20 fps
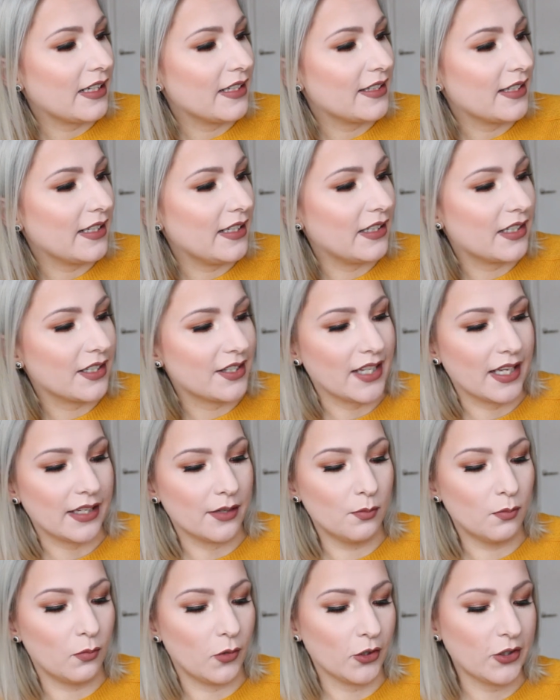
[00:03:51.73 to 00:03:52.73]
is in the
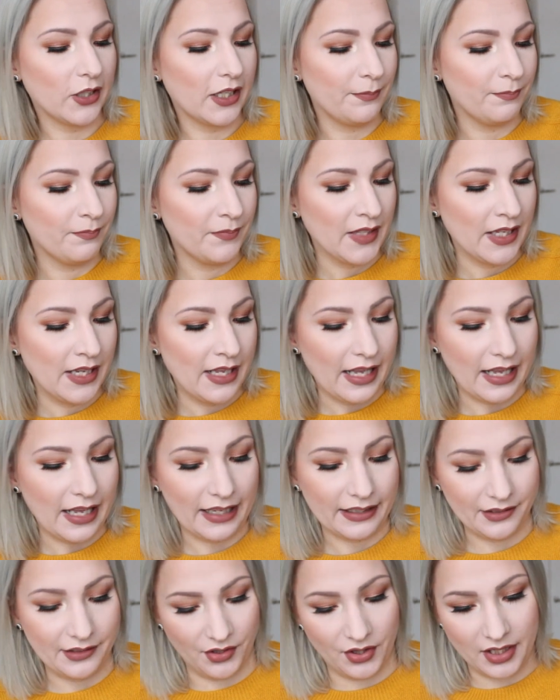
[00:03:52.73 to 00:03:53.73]
shade Mocha.
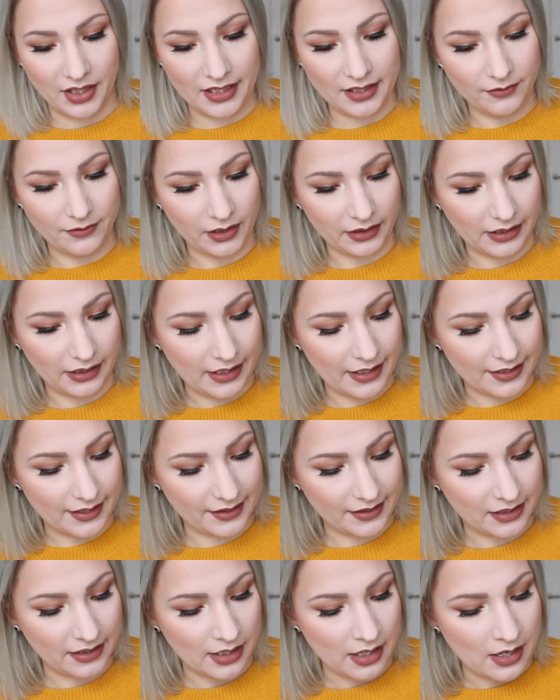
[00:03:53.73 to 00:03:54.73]
And this one
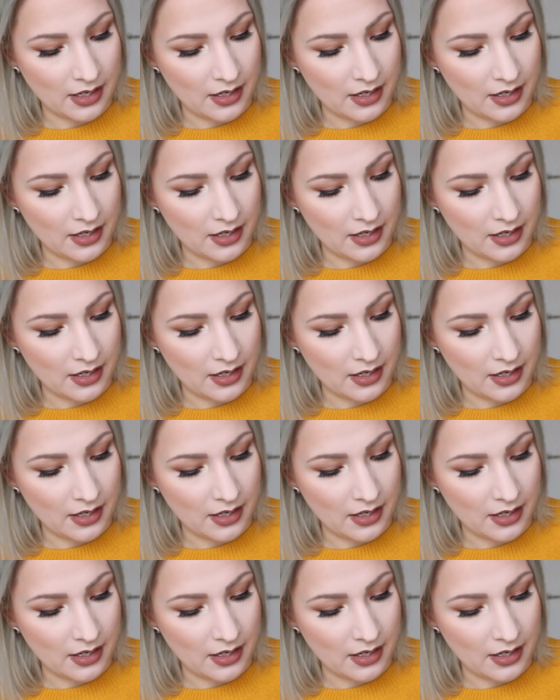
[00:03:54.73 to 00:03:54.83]
is